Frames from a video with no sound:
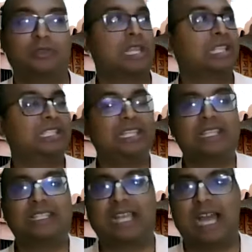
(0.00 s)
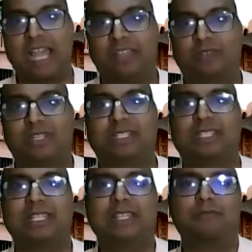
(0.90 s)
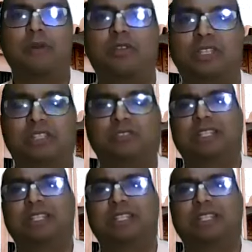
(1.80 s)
You can see the sky, you can see the mountain,